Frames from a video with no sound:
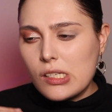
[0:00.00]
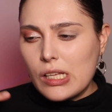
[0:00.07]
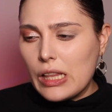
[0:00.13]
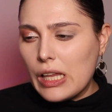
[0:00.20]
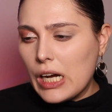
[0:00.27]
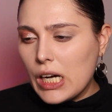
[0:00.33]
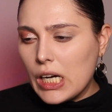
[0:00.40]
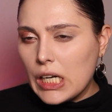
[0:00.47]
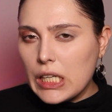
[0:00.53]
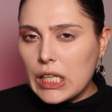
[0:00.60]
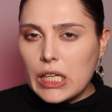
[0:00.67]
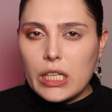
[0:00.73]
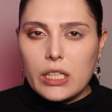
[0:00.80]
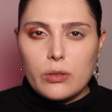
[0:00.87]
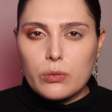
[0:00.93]
the liner,
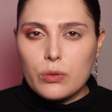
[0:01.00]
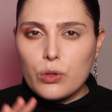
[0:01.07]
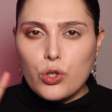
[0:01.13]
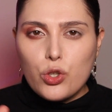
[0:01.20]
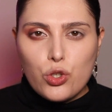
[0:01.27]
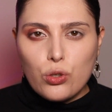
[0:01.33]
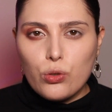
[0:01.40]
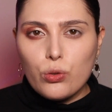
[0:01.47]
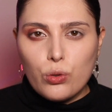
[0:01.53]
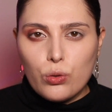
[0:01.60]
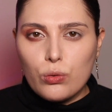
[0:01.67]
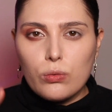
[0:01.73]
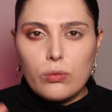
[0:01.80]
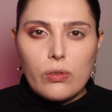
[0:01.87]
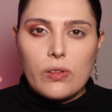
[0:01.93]
and I will show
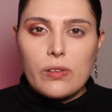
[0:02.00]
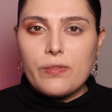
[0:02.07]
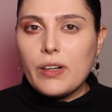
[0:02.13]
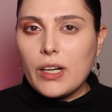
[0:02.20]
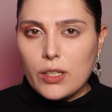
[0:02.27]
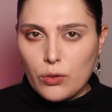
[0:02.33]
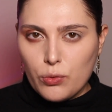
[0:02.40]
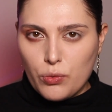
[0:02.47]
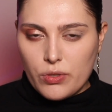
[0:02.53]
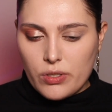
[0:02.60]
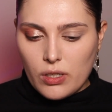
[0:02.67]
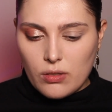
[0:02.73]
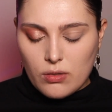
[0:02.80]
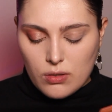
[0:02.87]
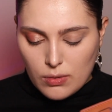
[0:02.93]
you the final
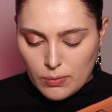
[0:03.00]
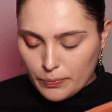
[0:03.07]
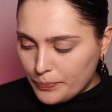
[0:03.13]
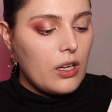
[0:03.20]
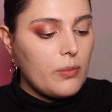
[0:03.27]
results.